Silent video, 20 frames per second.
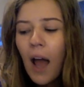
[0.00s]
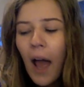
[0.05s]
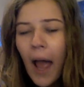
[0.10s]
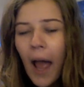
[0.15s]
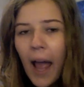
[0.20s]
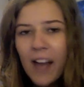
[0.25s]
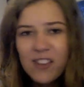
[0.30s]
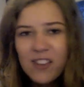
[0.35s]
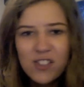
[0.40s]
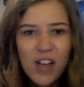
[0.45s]

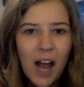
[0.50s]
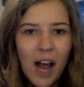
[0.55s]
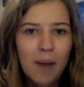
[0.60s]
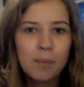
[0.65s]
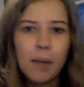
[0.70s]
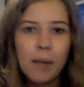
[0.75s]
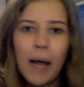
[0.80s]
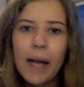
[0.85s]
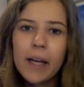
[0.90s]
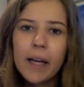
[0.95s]
and Jack
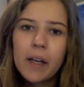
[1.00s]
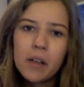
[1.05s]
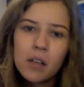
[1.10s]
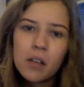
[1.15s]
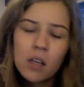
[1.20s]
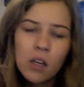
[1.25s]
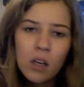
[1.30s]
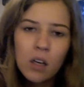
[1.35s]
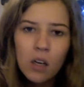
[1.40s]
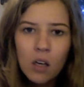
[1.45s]
Black.
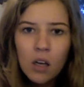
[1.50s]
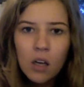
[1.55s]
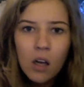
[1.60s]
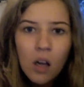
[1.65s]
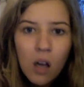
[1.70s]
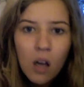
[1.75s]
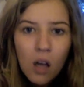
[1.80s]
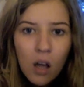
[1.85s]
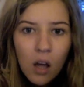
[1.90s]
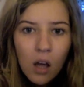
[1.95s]

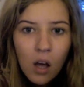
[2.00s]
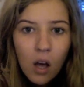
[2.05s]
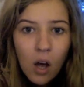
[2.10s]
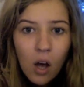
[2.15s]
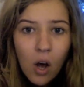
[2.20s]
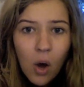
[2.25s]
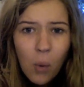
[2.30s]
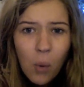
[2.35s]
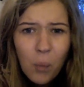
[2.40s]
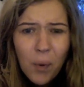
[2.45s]

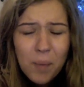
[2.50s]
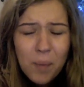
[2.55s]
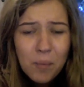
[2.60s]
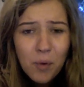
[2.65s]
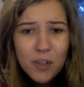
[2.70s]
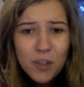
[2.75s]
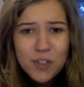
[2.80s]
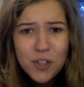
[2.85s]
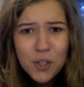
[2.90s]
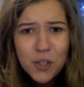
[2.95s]
What
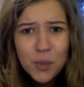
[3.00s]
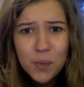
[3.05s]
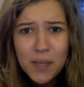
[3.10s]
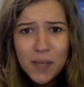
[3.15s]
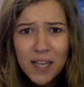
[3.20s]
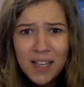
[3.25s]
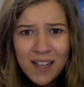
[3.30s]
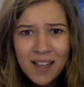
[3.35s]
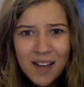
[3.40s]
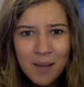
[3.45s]
more do you
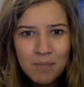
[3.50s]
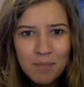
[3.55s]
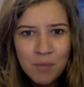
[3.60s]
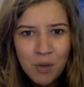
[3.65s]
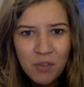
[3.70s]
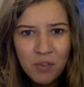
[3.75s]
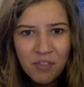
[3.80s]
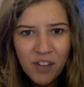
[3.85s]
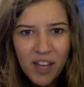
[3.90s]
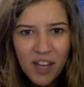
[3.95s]
need in a
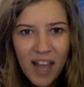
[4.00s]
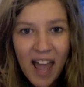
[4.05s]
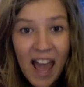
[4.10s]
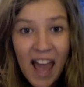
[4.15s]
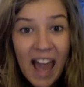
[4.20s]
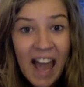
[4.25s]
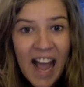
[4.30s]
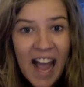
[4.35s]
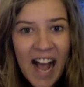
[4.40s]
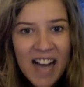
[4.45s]
movie?
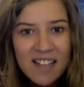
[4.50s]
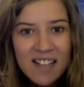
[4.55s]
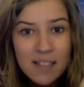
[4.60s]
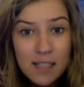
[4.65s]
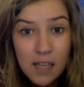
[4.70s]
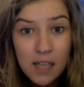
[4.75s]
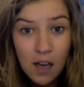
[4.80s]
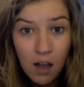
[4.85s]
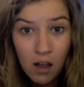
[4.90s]
And set